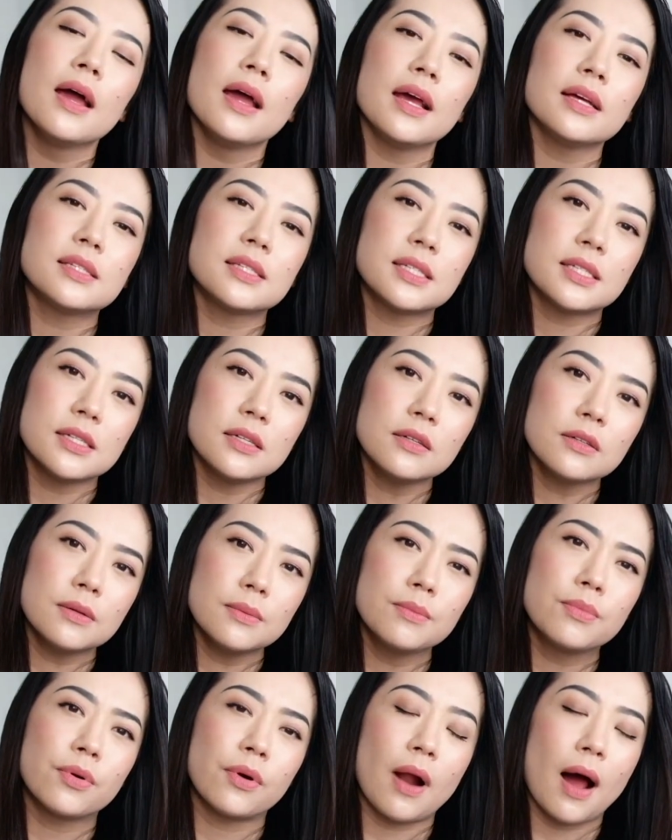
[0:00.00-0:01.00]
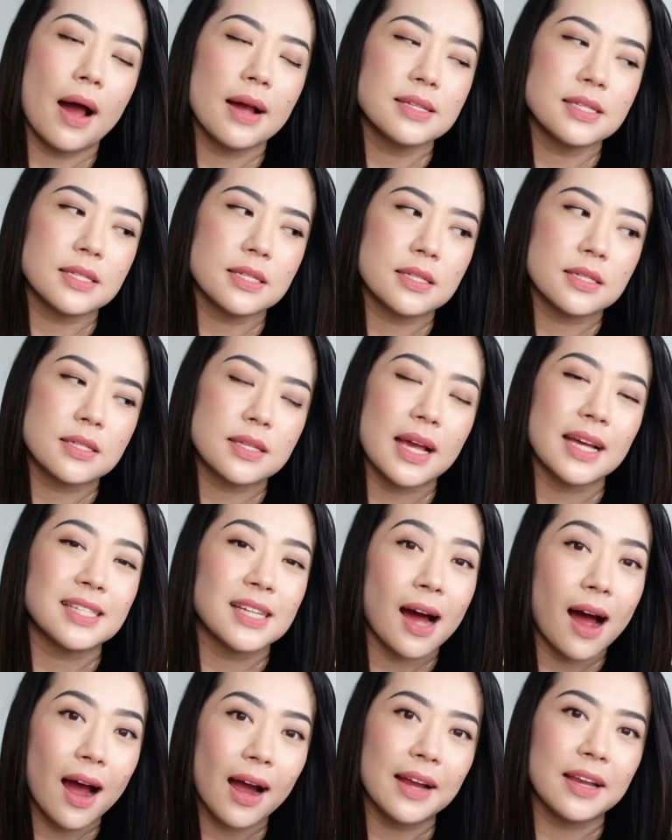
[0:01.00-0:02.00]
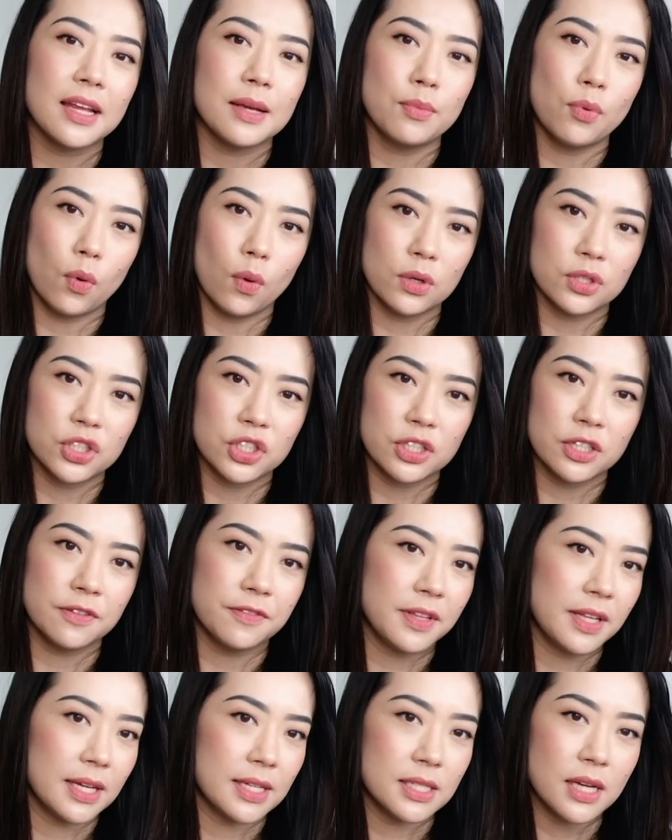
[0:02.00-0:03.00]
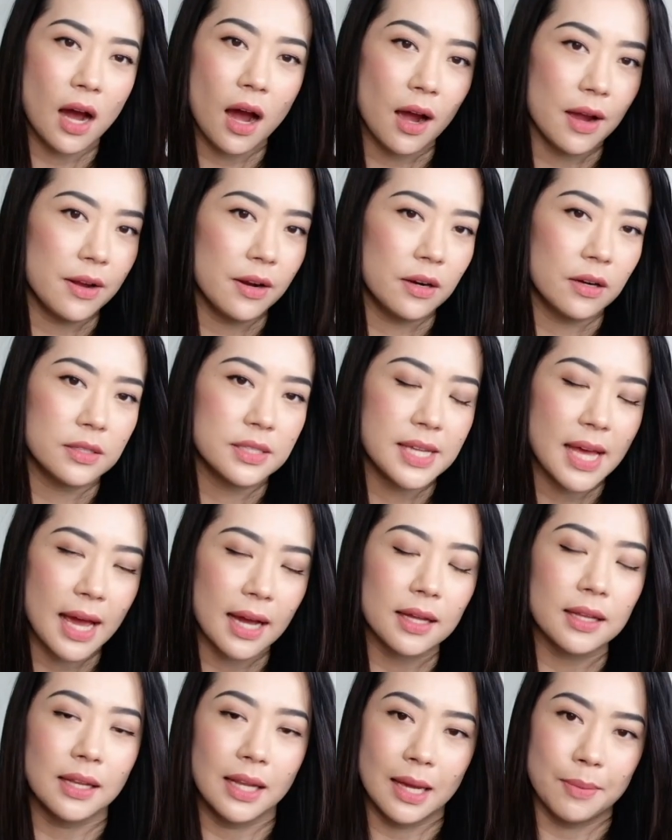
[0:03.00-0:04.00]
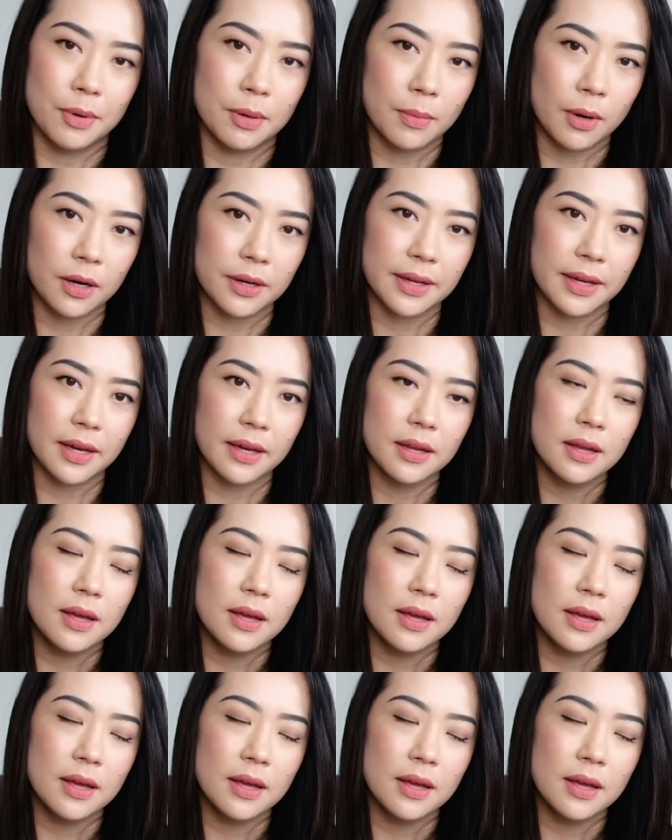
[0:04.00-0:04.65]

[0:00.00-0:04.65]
it still comprises a tiny portion of the entire tech labor market.